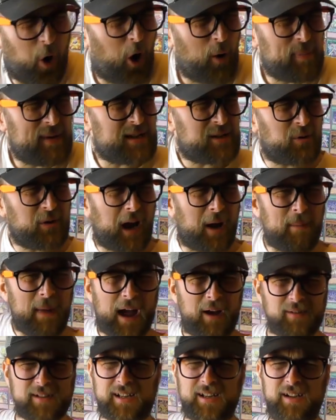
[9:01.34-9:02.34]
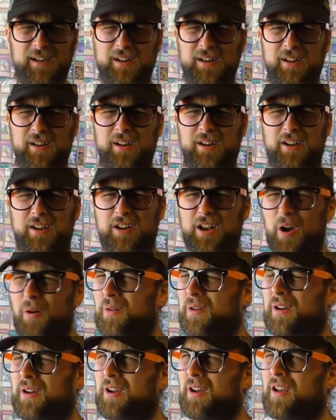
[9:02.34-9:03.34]
Harpies will come out? You
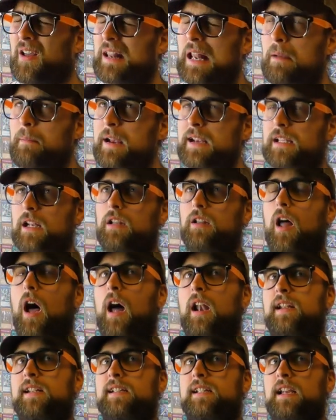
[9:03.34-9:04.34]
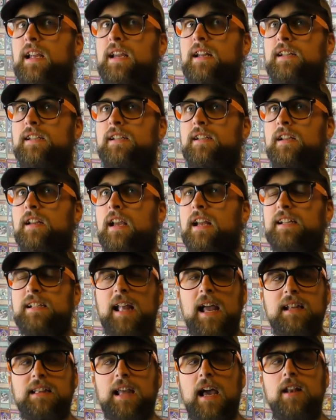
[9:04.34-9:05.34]
know, that makes a lot of sense. It's
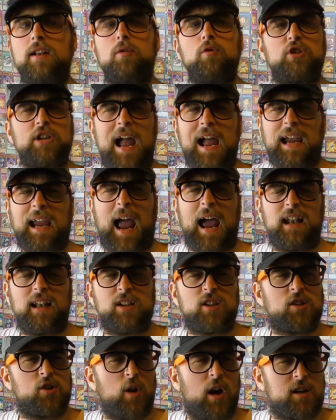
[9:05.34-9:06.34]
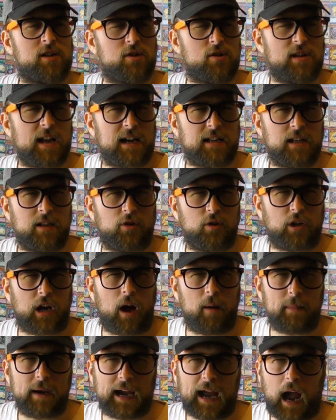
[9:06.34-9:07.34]
like that new Jack Atlas structure deck that they're
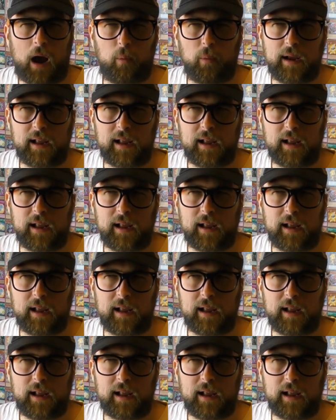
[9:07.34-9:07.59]
coming out